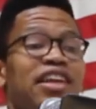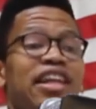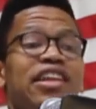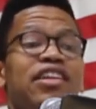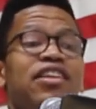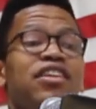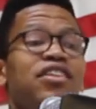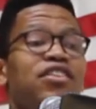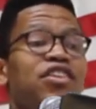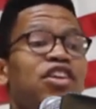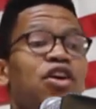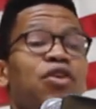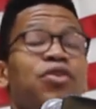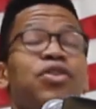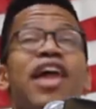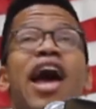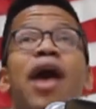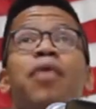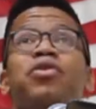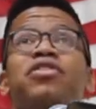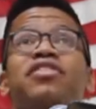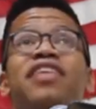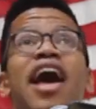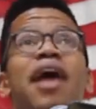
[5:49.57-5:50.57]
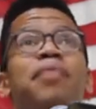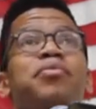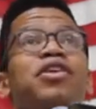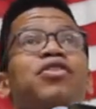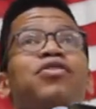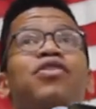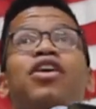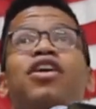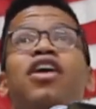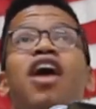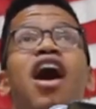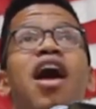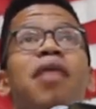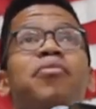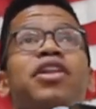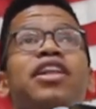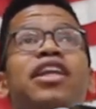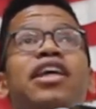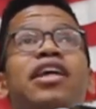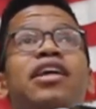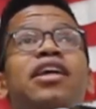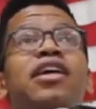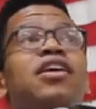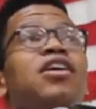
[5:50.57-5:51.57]
And that was happening real
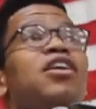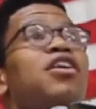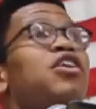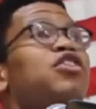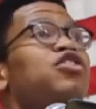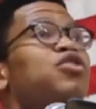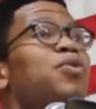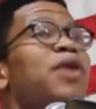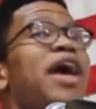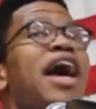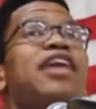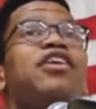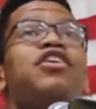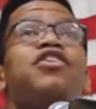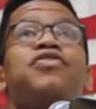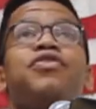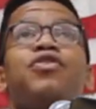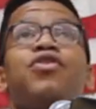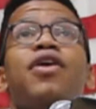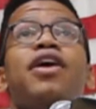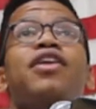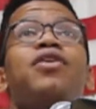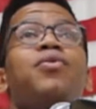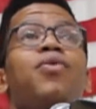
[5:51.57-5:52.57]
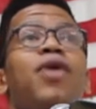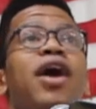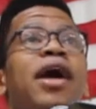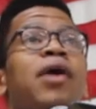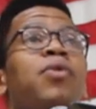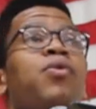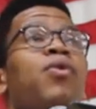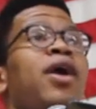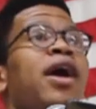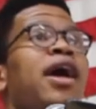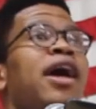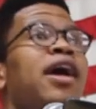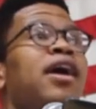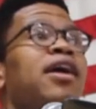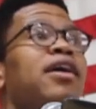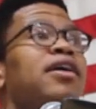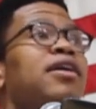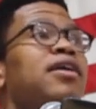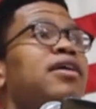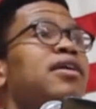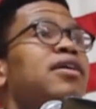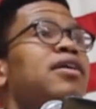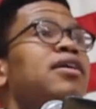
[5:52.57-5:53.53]
commonly. So we had to create a way where,